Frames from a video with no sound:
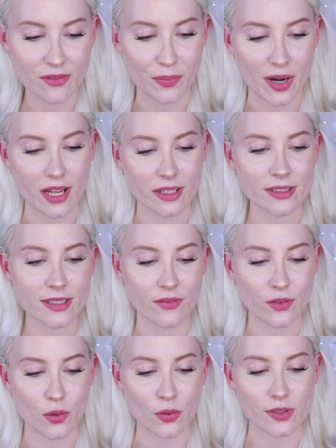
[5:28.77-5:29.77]
of brands.
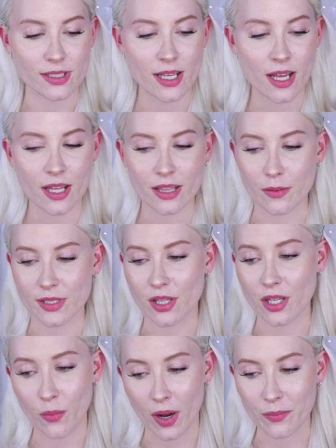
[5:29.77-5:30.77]
Of course, there was
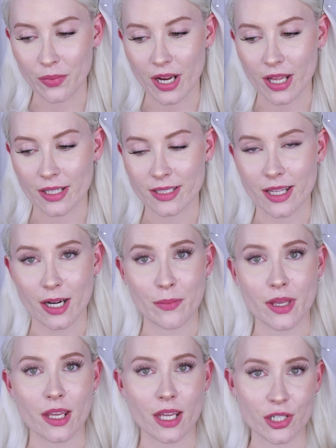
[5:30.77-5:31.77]
only one brand that I'm
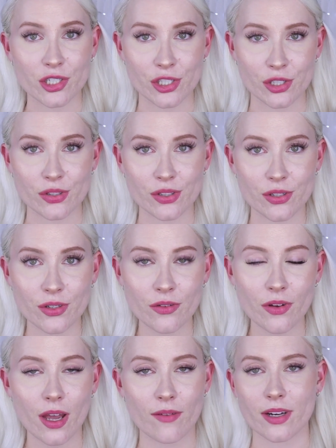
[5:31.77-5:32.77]
being introduced
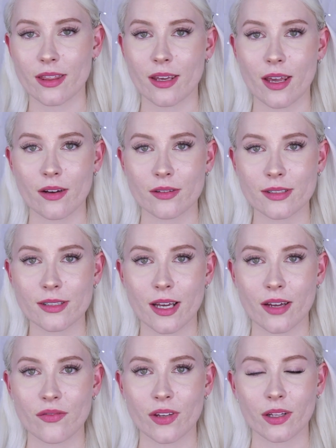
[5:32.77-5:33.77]
to. Everything else
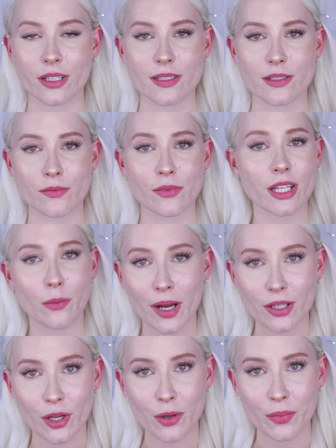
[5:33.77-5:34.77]
I feel is really
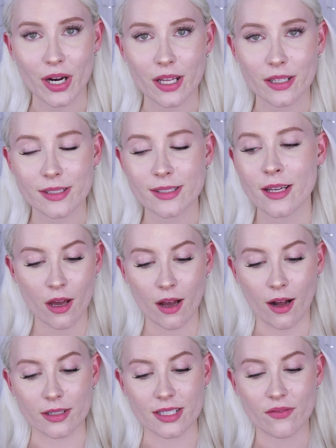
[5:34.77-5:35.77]
well-known brands.
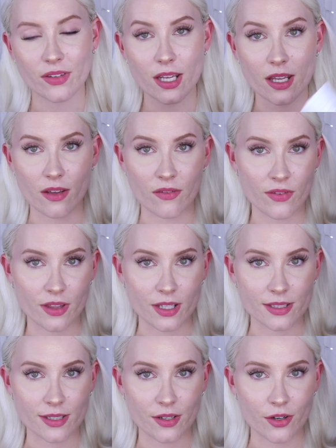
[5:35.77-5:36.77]
I'll definitely give
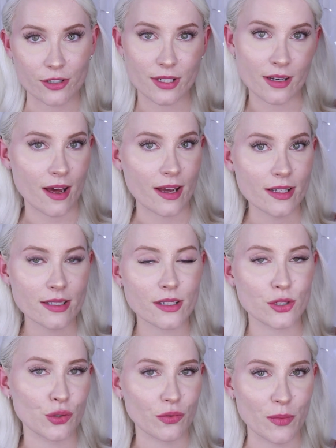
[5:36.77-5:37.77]
this a go
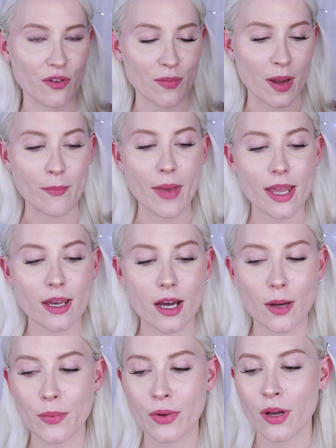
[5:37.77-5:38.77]
tonight to remove my
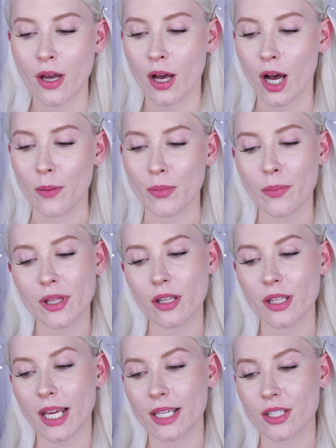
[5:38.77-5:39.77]
makeup. I'll probably
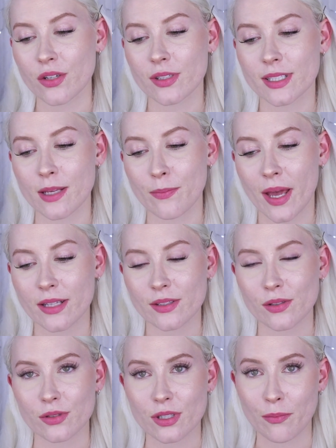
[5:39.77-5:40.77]
only get to use the
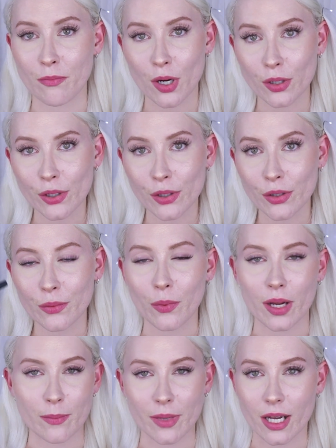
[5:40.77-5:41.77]
pencil tomorrow
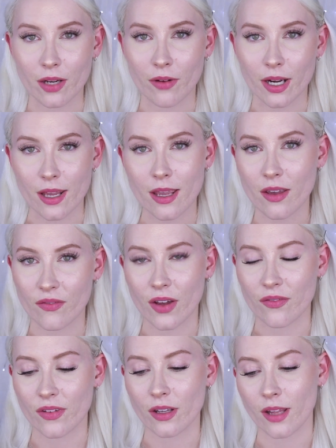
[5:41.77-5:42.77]
when I'm getting ready if
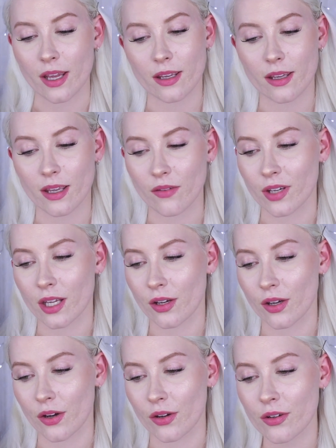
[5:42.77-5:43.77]
I feel like giving it a
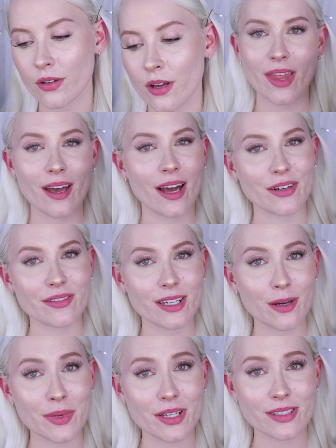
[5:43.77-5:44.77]
go. I don't
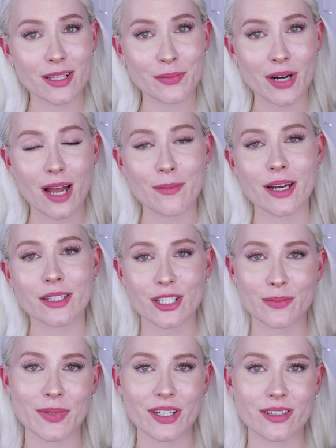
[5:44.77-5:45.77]
think I'll be using the primer
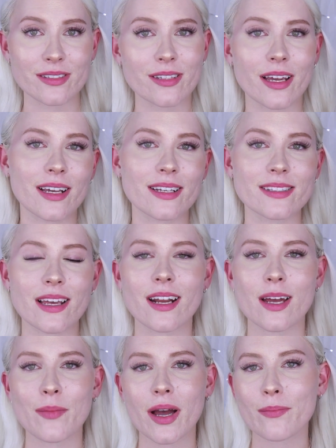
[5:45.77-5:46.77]
just because, like I said,
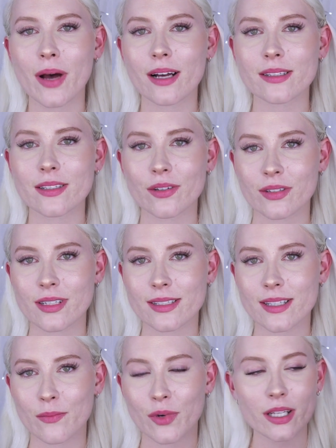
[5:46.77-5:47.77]
I might pass it on to
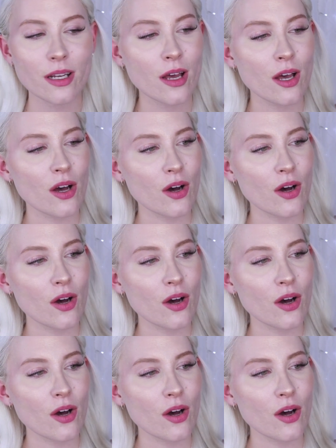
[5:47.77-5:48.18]
someone,